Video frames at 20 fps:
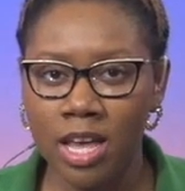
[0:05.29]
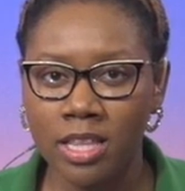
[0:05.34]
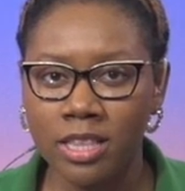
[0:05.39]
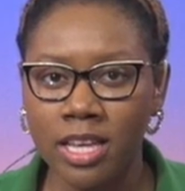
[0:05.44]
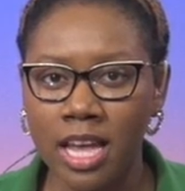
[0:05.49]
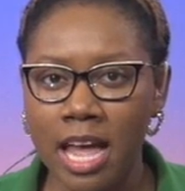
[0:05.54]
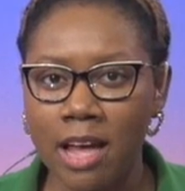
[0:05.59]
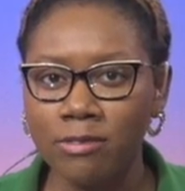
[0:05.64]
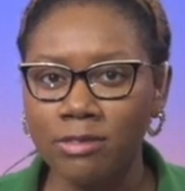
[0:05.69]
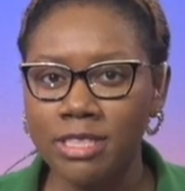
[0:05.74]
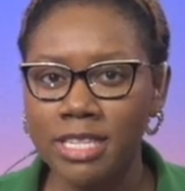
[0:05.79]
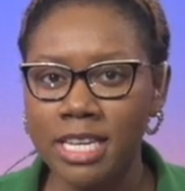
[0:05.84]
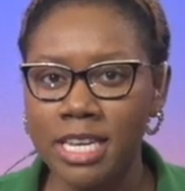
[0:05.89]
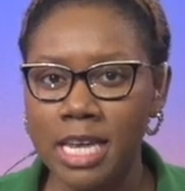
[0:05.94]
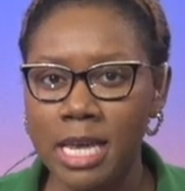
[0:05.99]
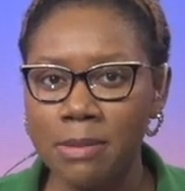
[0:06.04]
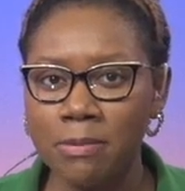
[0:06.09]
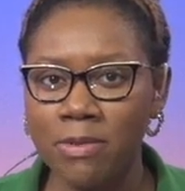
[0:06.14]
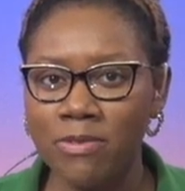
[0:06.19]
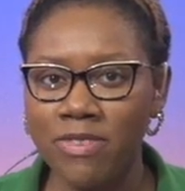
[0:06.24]
The
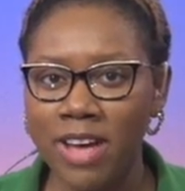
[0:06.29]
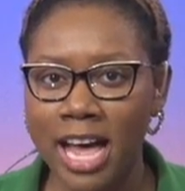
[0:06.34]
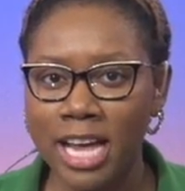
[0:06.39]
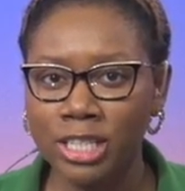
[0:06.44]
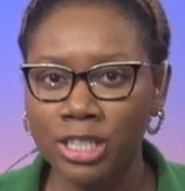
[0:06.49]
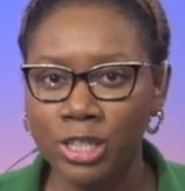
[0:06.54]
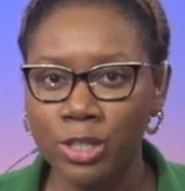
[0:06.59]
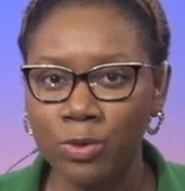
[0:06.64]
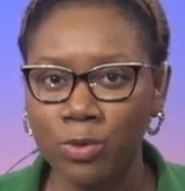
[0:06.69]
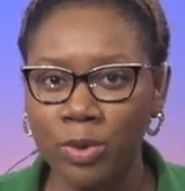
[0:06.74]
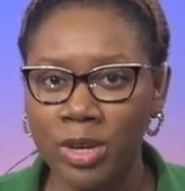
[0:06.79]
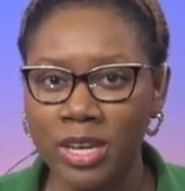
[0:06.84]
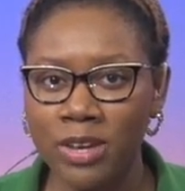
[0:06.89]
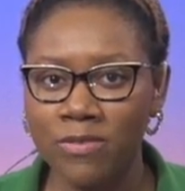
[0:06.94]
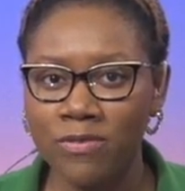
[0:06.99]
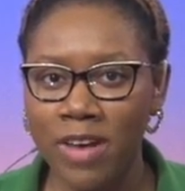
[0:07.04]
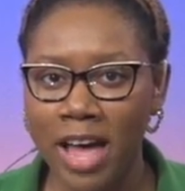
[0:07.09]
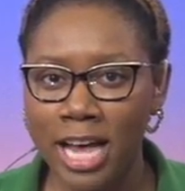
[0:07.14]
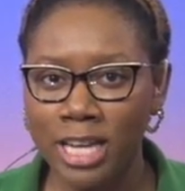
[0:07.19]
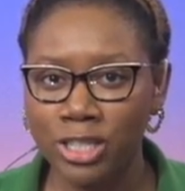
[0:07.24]
FTM Fashion Week
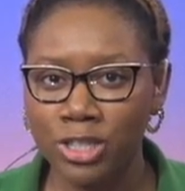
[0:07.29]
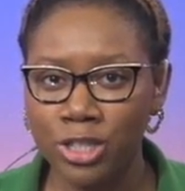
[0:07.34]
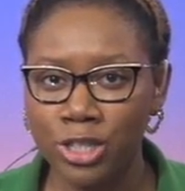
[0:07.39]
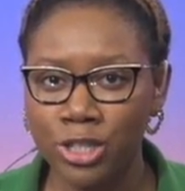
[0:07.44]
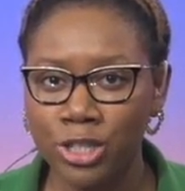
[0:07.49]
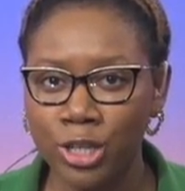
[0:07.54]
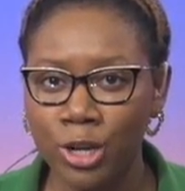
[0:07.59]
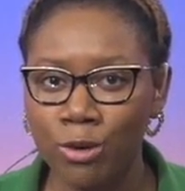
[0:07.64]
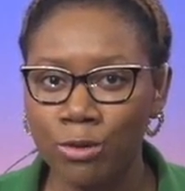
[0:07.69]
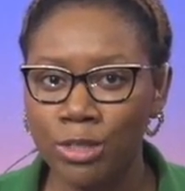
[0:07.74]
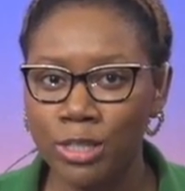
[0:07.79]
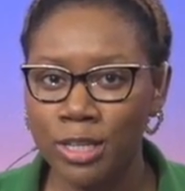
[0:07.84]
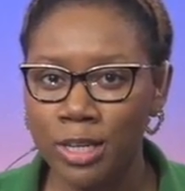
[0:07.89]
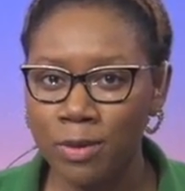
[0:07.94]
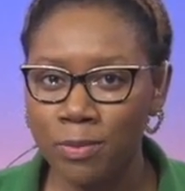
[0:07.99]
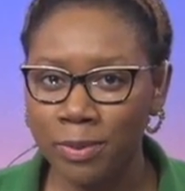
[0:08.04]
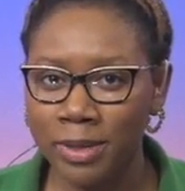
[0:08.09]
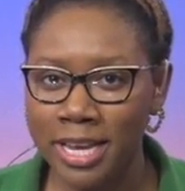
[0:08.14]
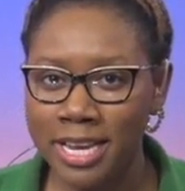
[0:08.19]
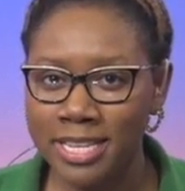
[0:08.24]
fashion show
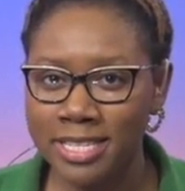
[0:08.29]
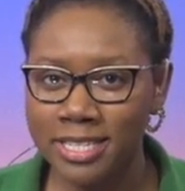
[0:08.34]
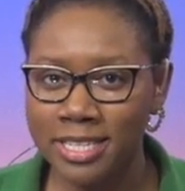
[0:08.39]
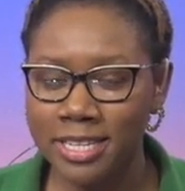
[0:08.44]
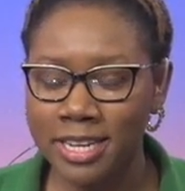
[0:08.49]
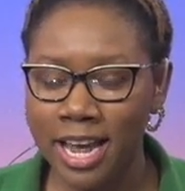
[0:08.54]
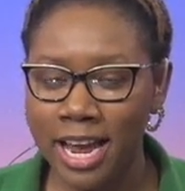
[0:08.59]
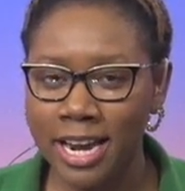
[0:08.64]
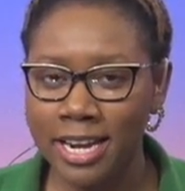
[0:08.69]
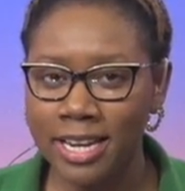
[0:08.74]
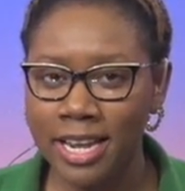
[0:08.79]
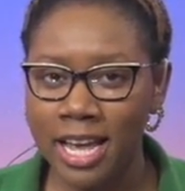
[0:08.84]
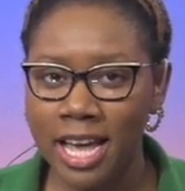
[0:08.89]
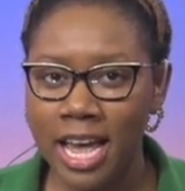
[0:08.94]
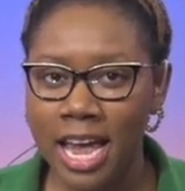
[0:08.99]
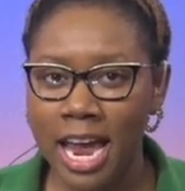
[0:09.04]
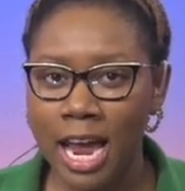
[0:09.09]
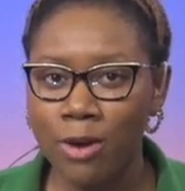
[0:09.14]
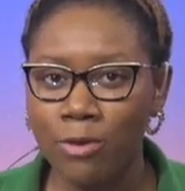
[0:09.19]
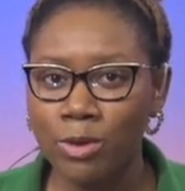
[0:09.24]
took place tonight
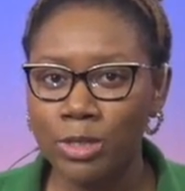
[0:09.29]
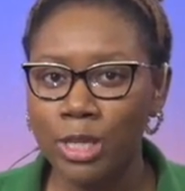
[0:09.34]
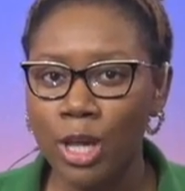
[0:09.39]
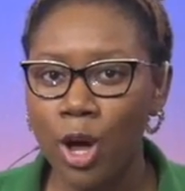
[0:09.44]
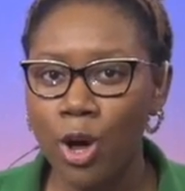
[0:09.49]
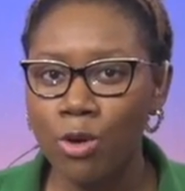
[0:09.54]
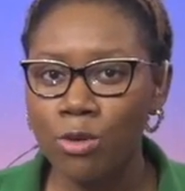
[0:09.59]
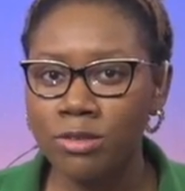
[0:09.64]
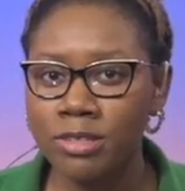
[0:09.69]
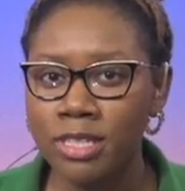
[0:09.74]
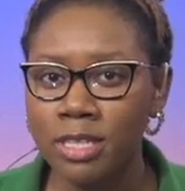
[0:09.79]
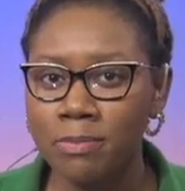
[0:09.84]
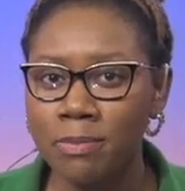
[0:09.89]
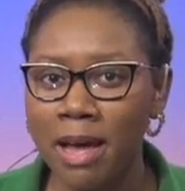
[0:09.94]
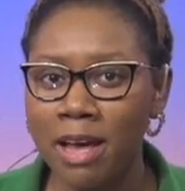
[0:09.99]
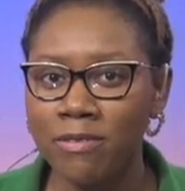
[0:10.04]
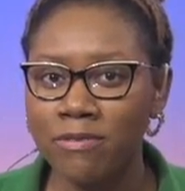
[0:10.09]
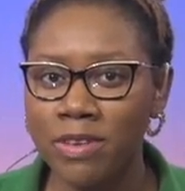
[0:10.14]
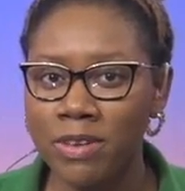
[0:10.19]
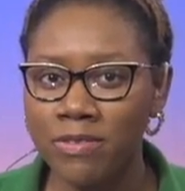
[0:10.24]
and was hosted
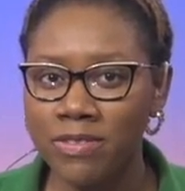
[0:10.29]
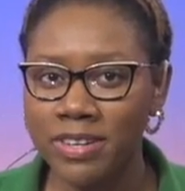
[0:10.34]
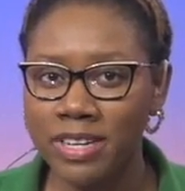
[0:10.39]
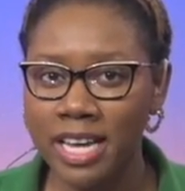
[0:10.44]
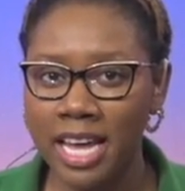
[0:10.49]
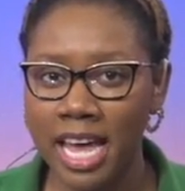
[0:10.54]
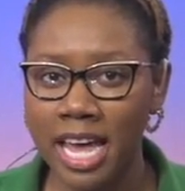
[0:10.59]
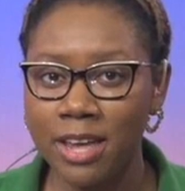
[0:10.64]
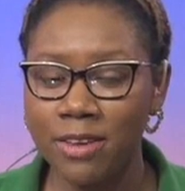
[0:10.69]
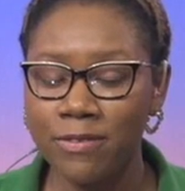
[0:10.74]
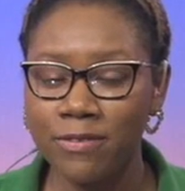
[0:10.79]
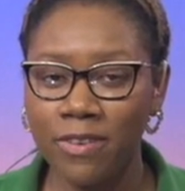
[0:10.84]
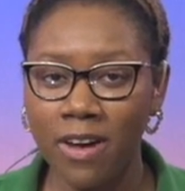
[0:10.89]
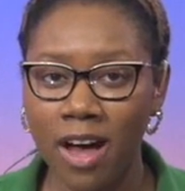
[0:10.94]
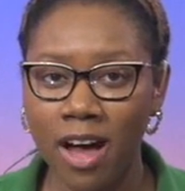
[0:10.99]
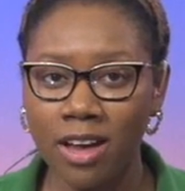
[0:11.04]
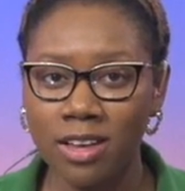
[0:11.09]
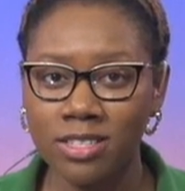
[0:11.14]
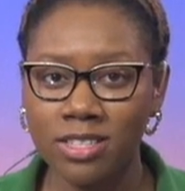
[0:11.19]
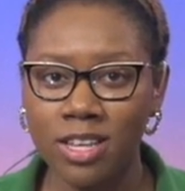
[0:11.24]
by Vivica A.
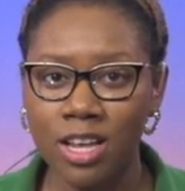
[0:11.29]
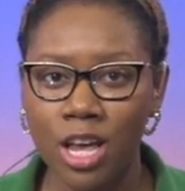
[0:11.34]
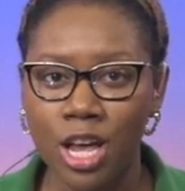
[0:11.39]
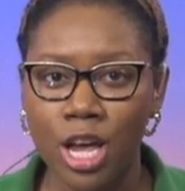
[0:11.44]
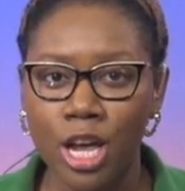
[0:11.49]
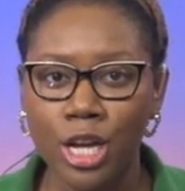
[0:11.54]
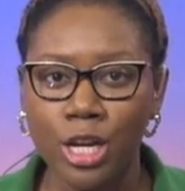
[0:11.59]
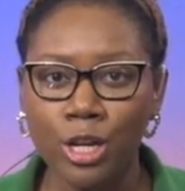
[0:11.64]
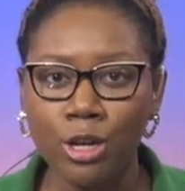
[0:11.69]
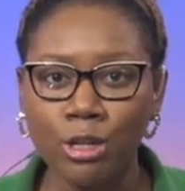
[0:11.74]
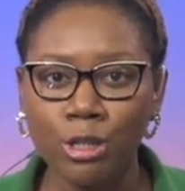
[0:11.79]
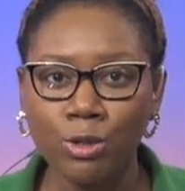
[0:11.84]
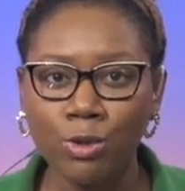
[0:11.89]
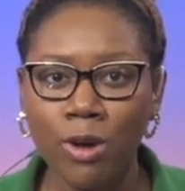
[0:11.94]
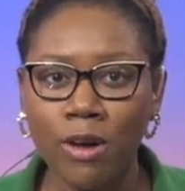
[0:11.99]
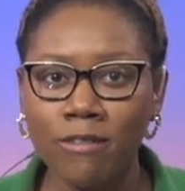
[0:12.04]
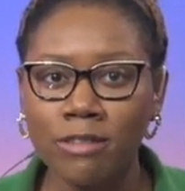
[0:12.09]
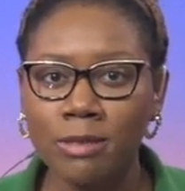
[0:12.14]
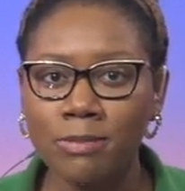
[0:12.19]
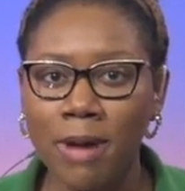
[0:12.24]
Fox. News
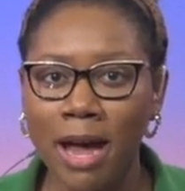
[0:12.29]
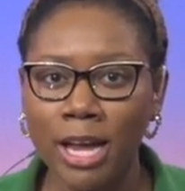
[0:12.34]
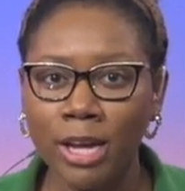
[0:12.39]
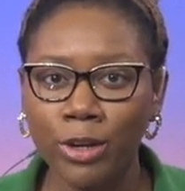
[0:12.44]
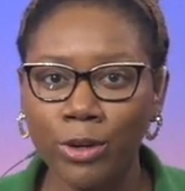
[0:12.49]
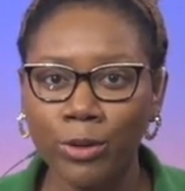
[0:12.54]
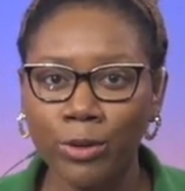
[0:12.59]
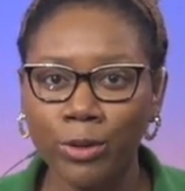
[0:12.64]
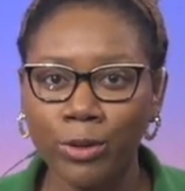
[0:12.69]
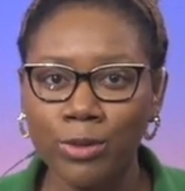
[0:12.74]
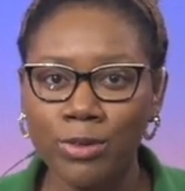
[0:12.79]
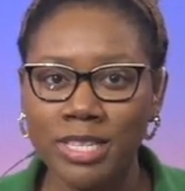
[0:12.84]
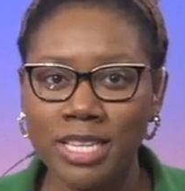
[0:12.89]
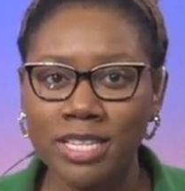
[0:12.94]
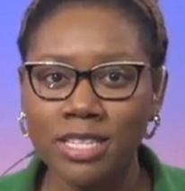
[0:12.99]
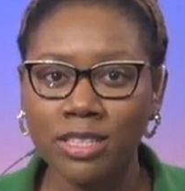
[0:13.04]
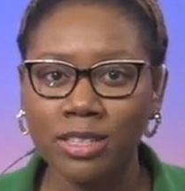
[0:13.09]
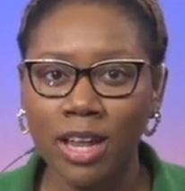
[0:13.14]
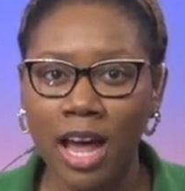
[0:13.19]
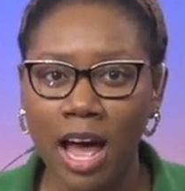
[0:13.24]
12's Maya Cruz
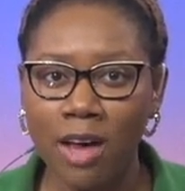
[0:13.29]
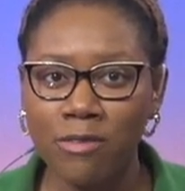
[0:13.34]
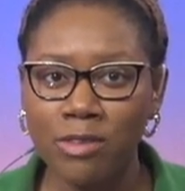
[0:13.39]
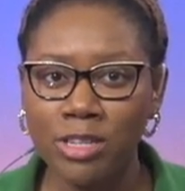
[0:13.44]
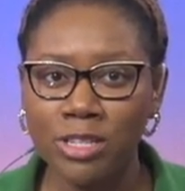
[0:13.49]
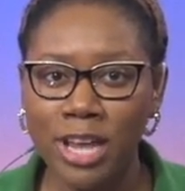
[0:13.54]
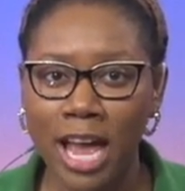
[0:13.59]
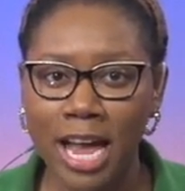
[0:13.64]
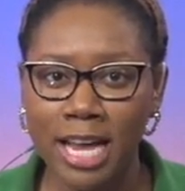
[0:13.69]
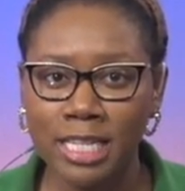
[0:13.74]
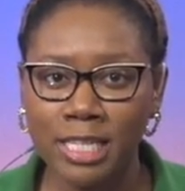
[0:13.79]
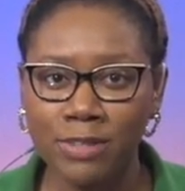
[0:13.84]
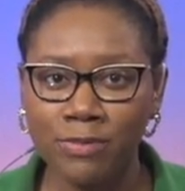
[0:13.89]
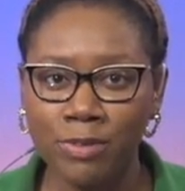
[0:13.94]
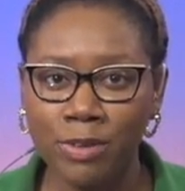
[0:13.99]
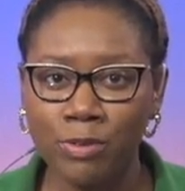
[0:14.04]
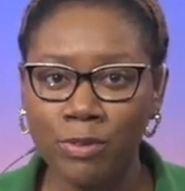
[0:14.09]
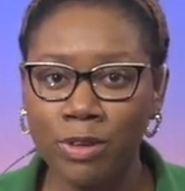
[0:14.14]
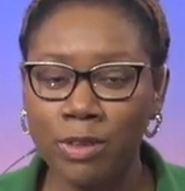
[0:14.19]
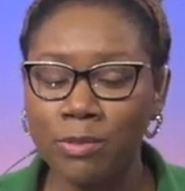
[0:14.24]
is live in
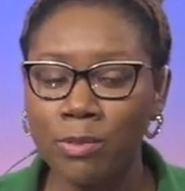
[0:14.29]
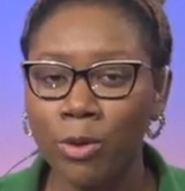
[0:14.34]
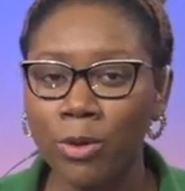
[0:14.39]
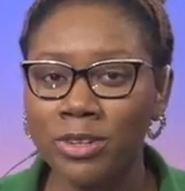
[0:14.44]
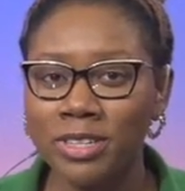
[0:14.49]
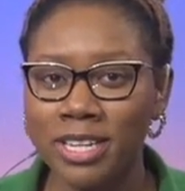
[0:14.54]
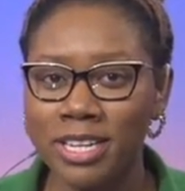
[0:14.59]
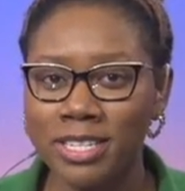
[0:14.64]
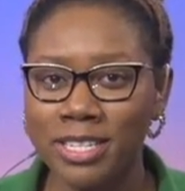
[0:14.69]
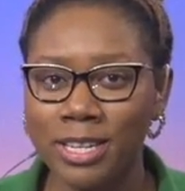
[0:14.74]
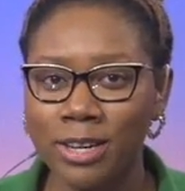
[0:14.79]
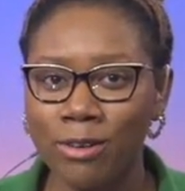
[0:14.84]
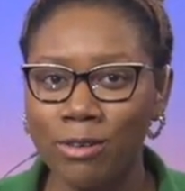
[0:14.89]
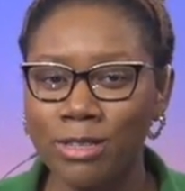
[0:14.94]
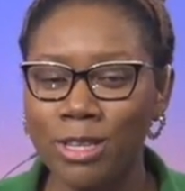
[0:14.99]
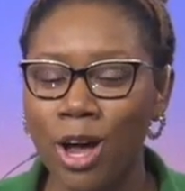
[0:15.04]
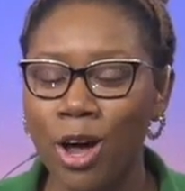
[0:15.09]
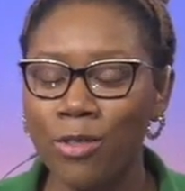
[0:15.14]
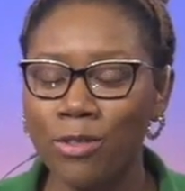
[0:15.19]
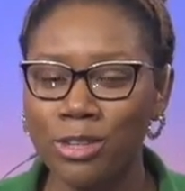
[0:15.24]
Jacksonville with more
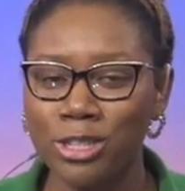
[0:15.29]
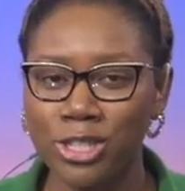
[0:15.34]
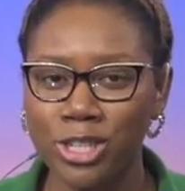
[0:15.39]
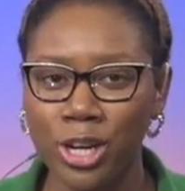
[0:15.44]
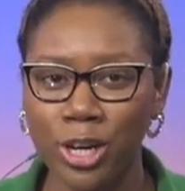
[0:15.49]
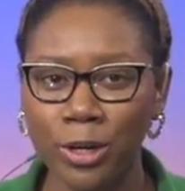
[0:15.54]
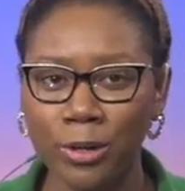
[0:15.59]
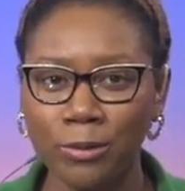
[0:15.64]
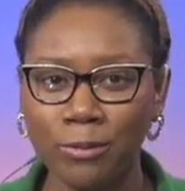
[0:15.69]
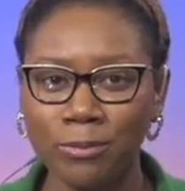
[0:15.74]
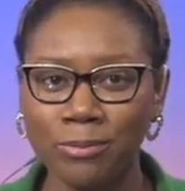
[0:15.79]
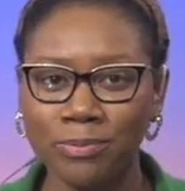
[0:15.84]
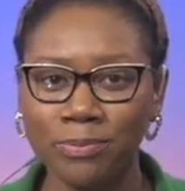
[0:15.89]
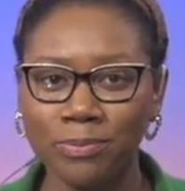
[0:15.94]
details on the show.